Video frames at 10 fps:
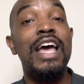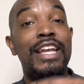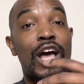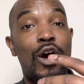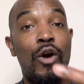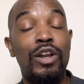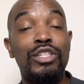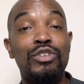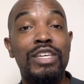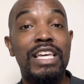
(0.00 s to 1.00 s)
Not only
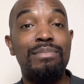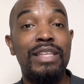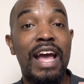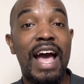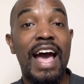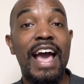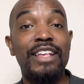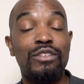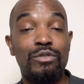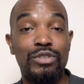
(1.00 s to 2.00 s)
do you keep their
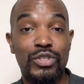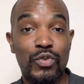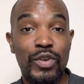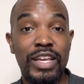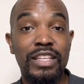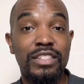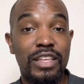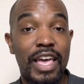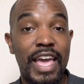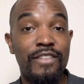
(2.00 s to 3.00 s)
eyes on the screens
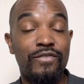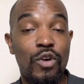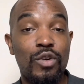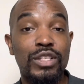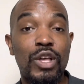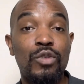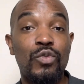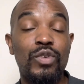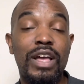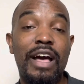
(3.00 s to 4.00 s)
and focus on
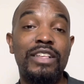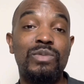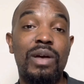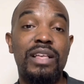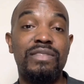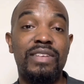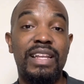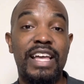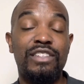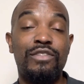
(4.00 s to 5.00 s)
the Real Housewives of
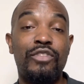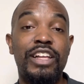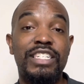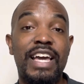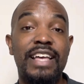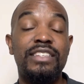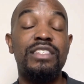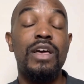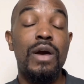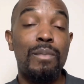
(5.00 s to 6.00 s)
Atlanta
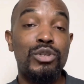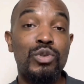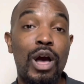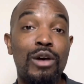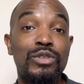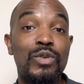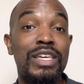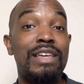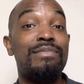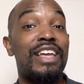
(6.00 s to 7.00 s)
franchises, but you also
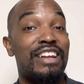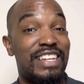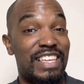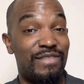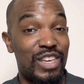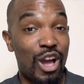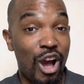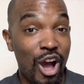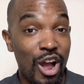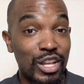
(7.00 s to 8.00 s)
keep their
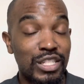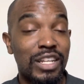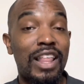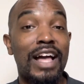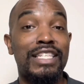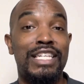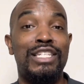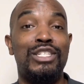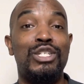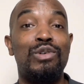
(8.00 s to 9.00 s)
DVRs locked
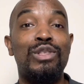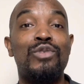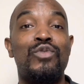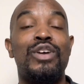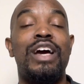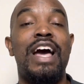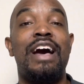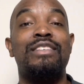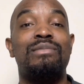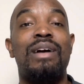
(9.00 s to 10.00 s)
into the Real
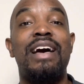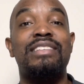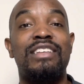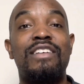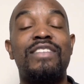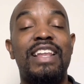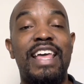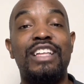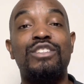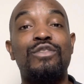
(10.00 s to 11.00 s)
Housewives of
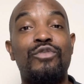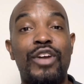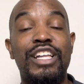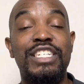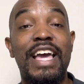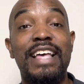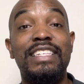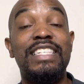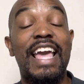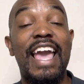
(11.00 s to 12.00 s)
Atlanta
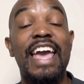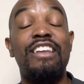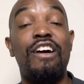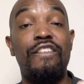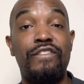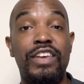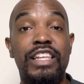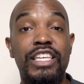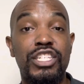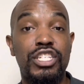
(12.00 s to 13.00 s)
franchises and
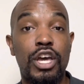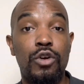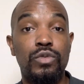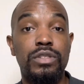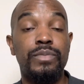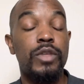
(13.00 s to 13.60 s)
affiliate shows.